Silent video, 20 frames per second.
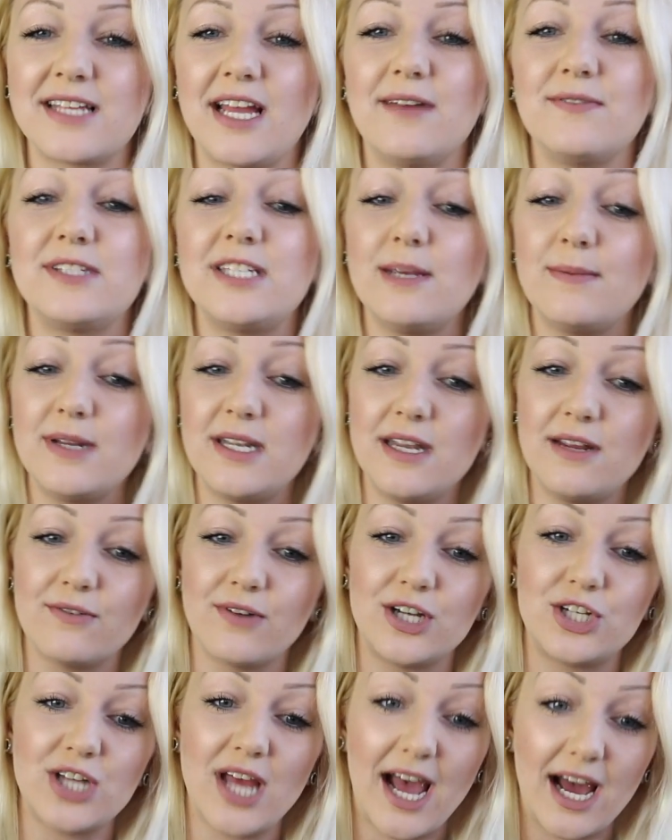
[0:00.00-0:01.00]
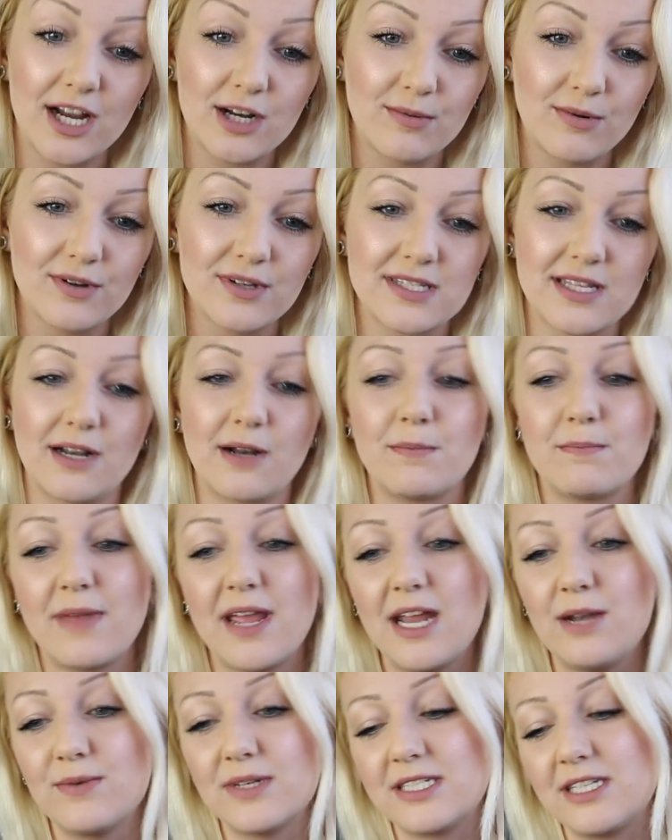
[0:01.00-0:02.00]
I have C B D rich edibles that are
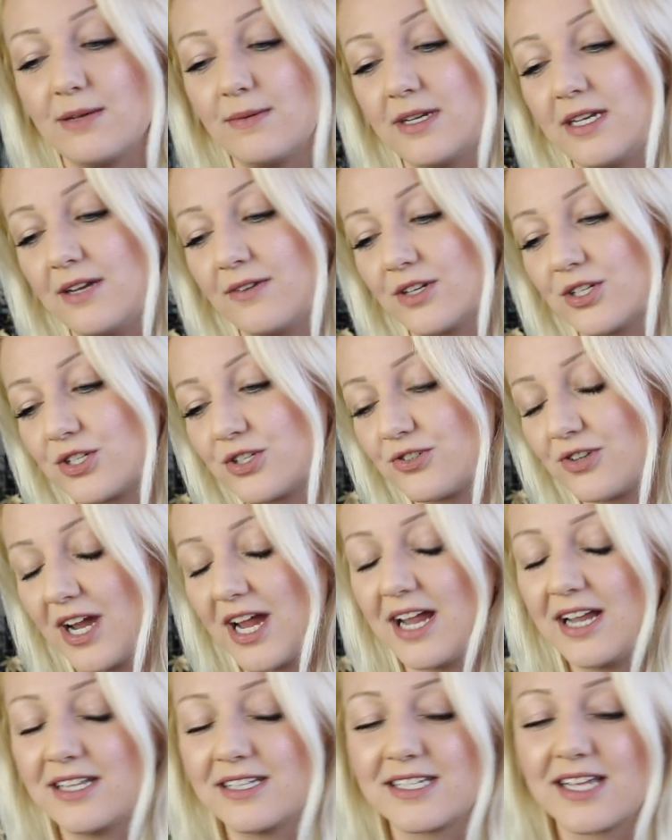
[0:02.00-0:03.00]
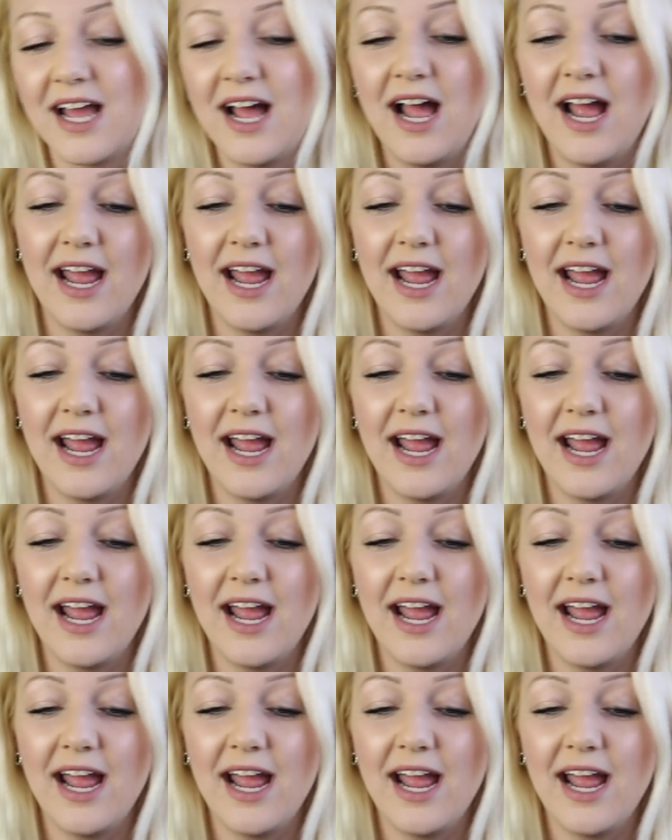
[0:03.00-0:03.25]
made with C B D rich strains.